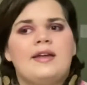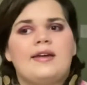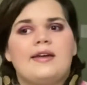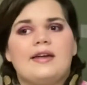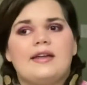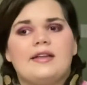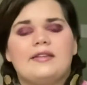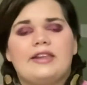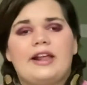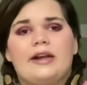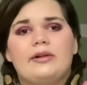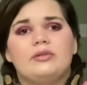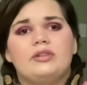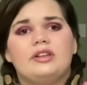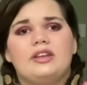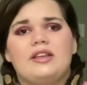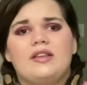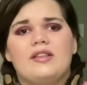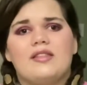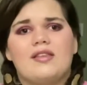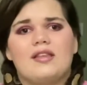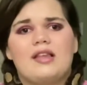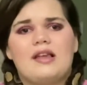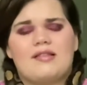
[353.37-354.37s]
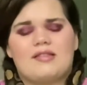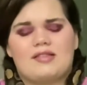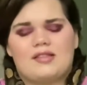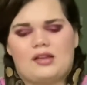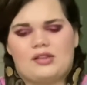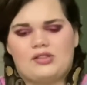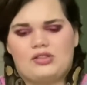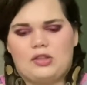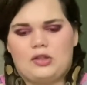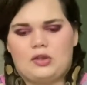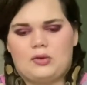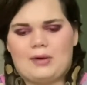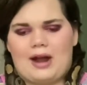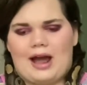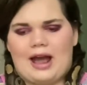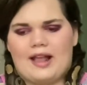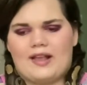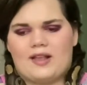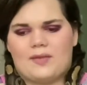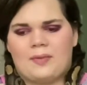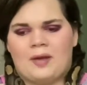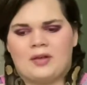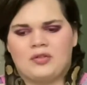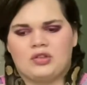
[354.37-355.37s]
that will easily stick to the rat,
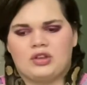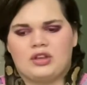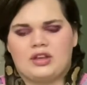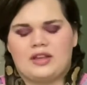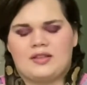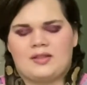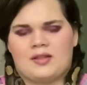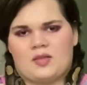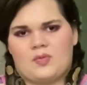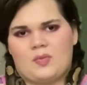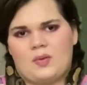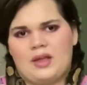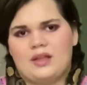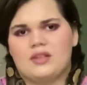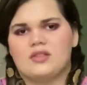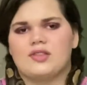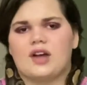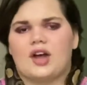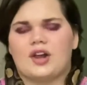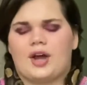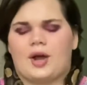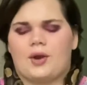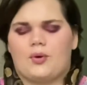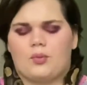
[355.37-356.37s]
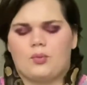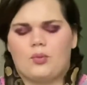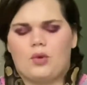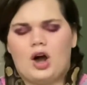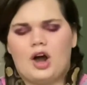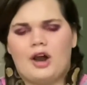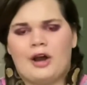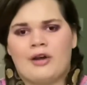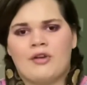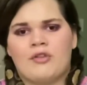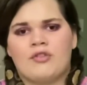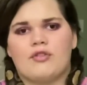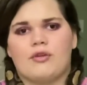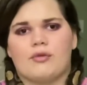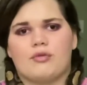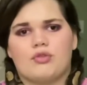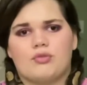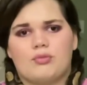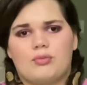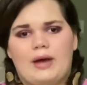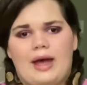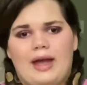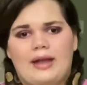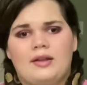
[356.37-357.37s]
especially because it's being thawed out in water, so it's
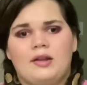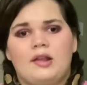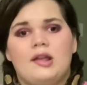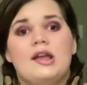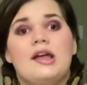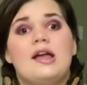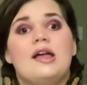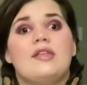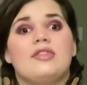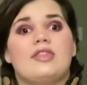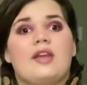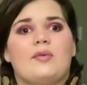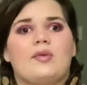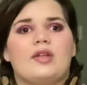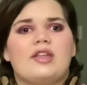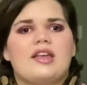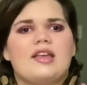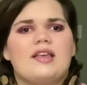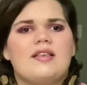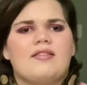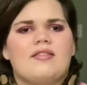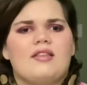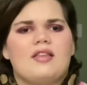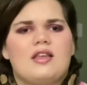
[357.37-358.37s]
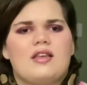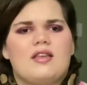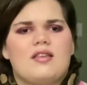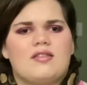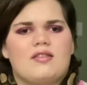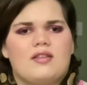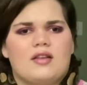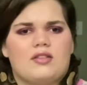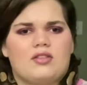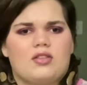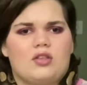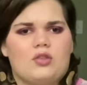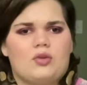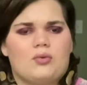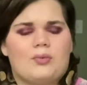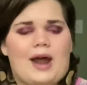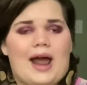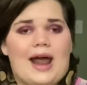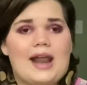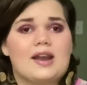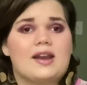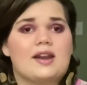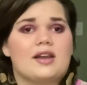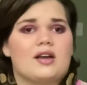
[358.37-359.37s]
wet. That will easily stick to the rat
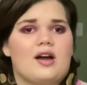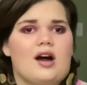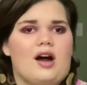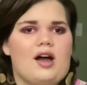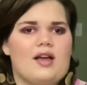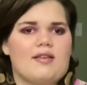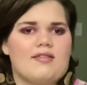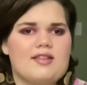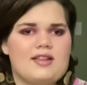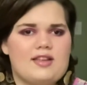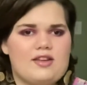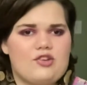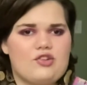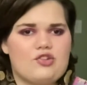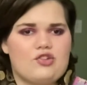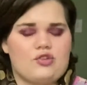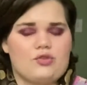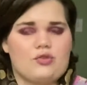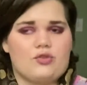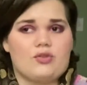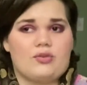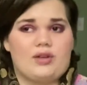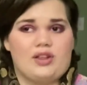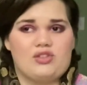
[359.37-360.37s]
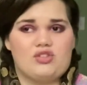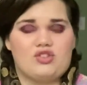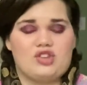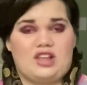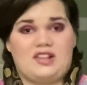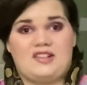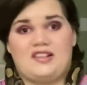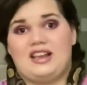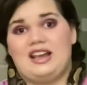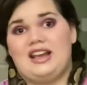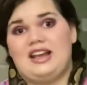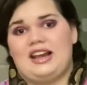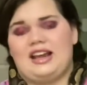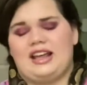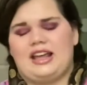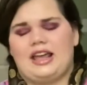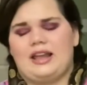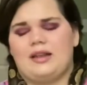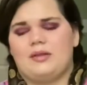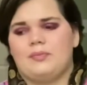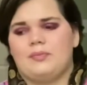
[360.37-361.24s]
and cause issues when she's eating it.